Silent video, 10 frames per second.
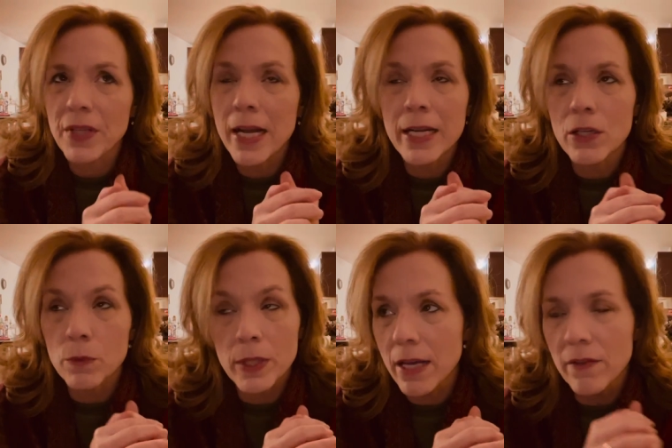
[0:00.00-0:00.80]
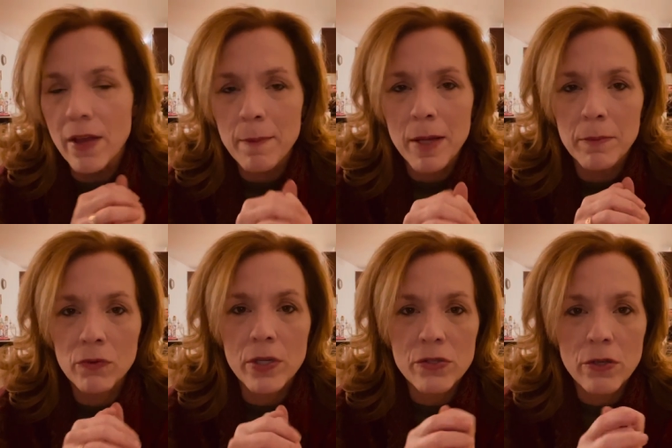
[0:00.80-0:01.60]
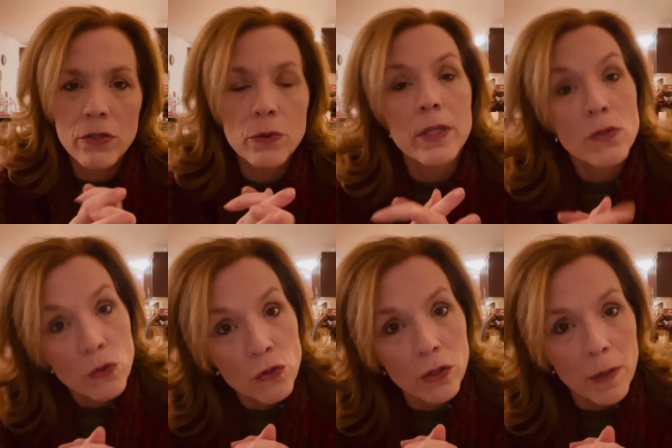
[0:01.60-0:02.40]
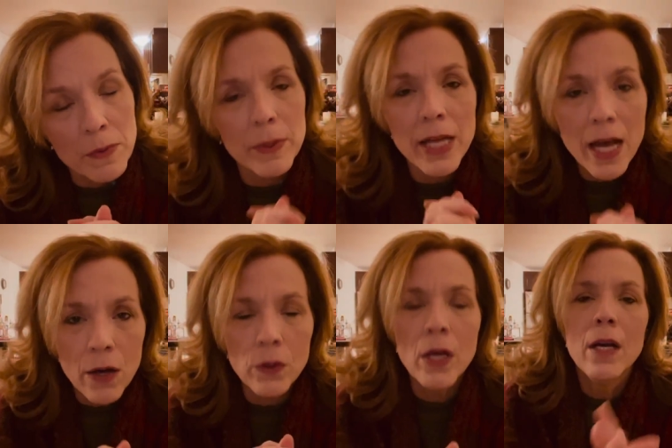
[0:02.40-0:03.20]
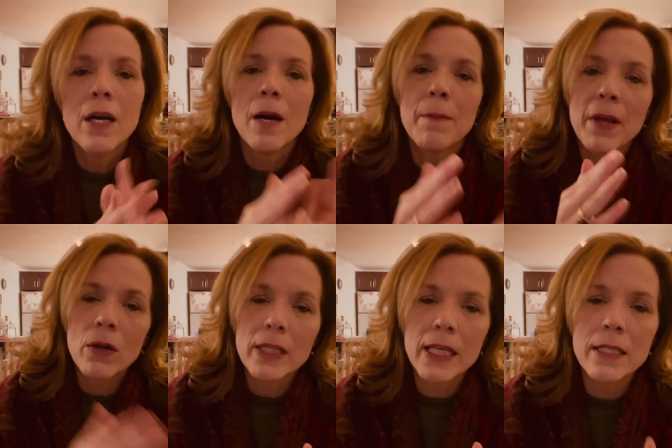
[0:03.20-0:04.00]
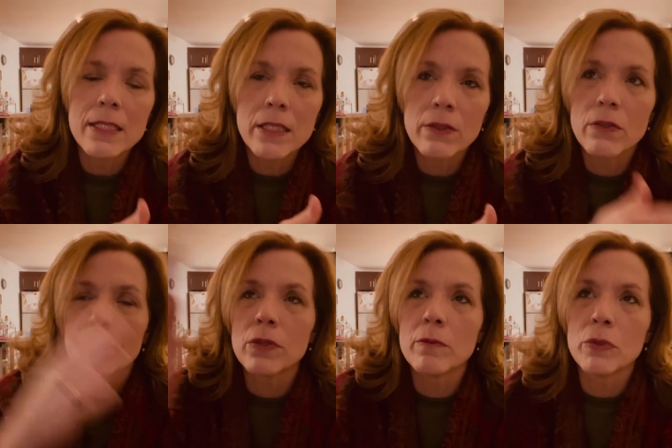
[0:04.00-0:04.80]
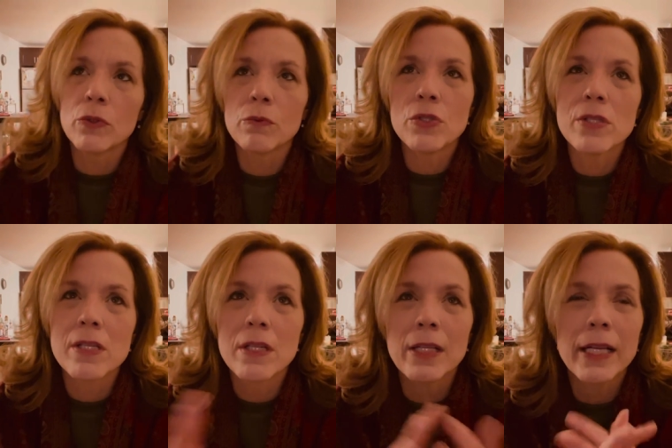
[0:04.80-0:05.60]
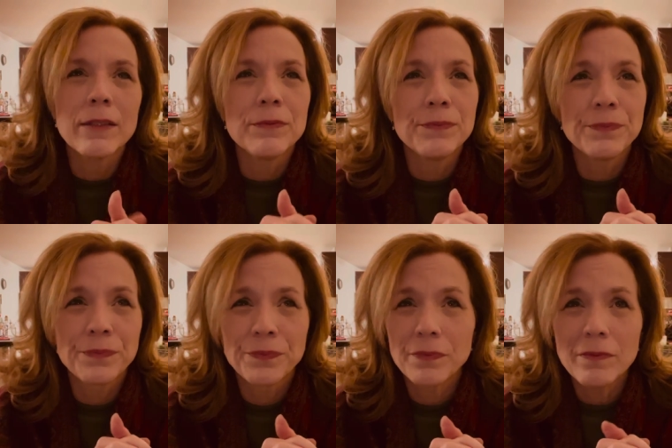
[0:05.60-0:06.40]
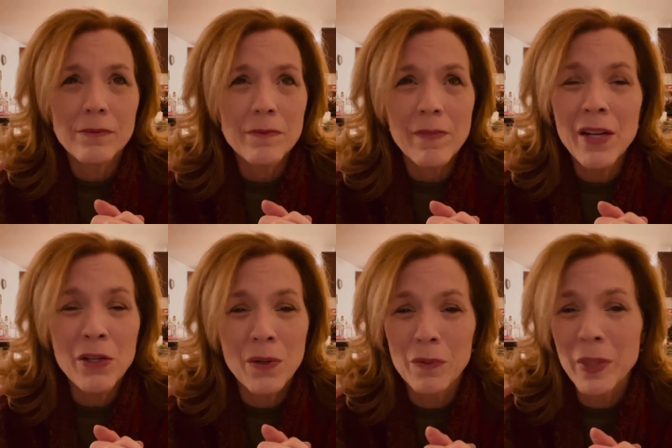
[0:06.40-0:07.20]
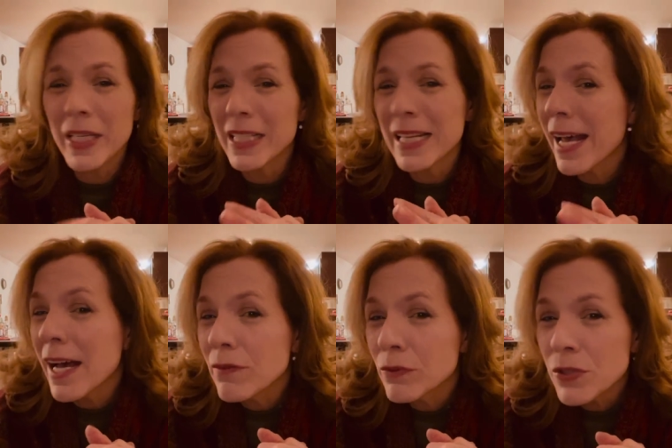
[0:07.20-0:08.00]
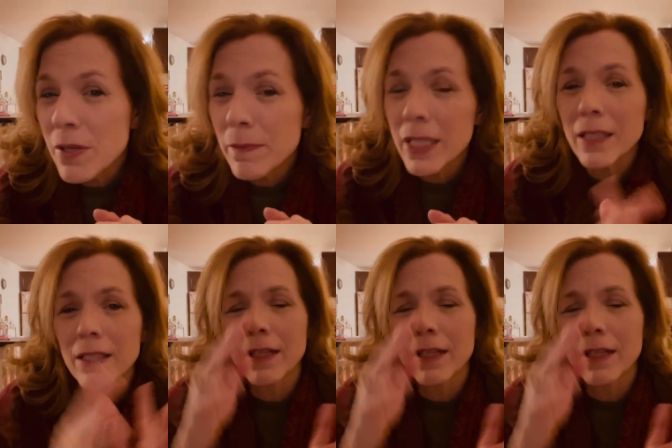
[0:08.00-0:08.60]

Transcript: I didn't know what the hell that meant before I started doing these social clubs. But now, apparently, until the full moon, which is in like I don't know, a week and a half or something.